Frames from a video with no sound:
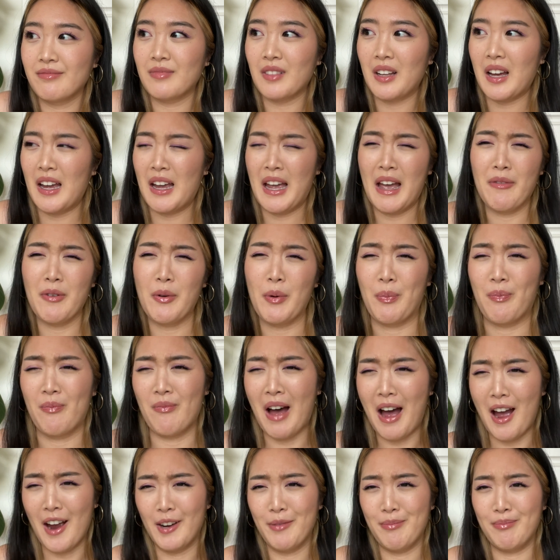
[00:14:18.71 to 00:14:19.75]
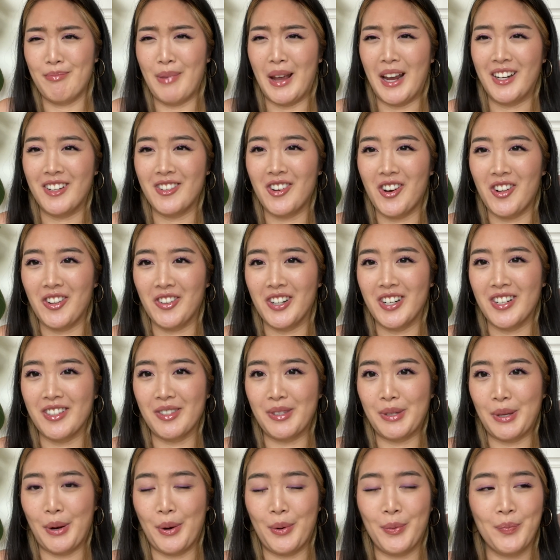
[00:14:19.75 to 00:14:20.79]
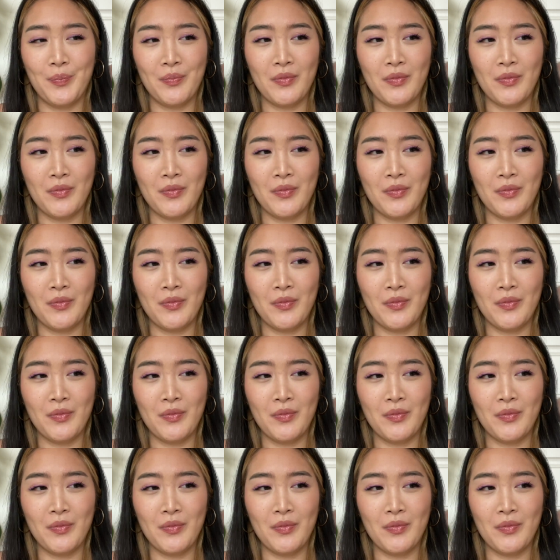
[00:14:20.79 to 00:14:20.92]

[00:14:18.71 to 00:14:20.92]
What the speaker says: I have a high pain tolerance, so